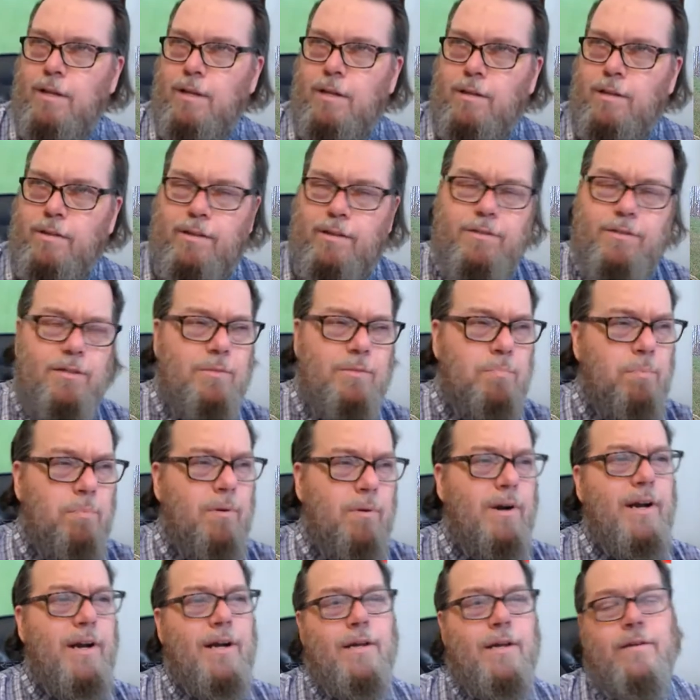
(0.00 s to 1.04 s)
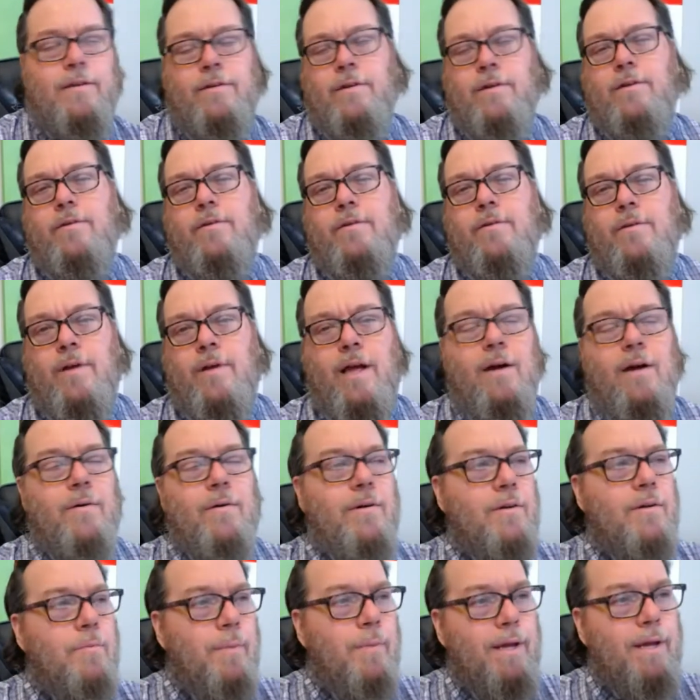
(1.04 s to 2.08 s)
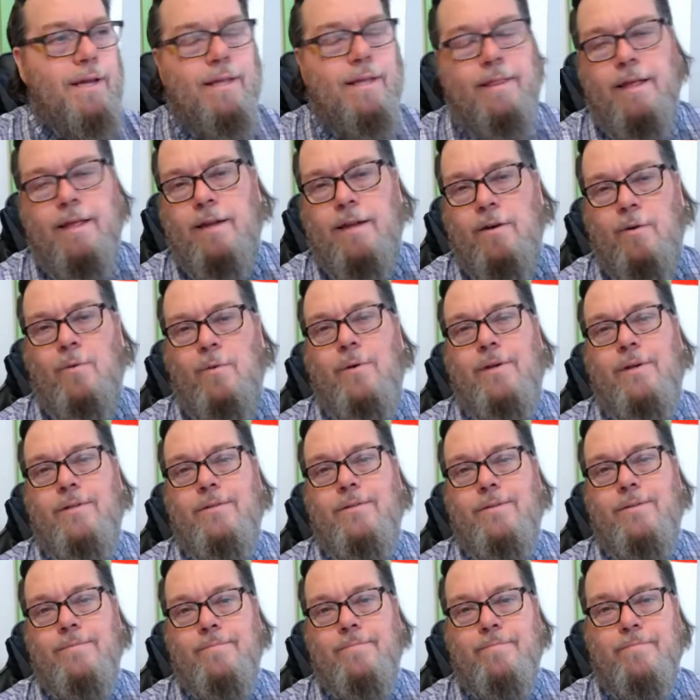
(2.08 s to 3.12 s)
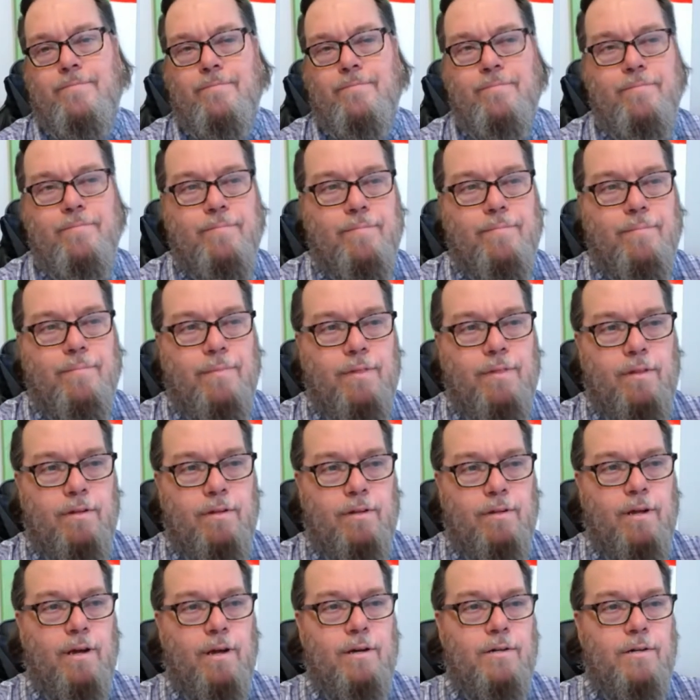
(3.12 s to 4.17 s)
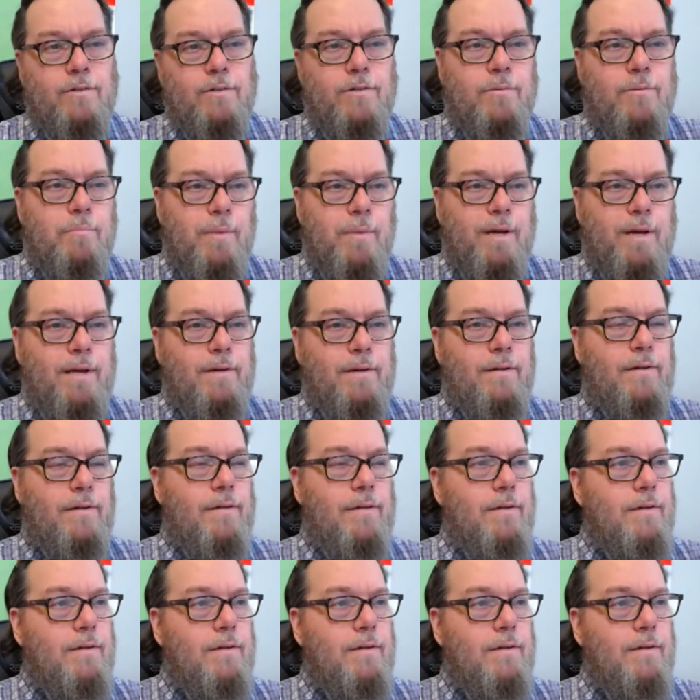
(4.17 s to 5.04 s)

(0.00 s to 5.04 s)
this is brick, dude. How are you making that noise? The gutters are metal.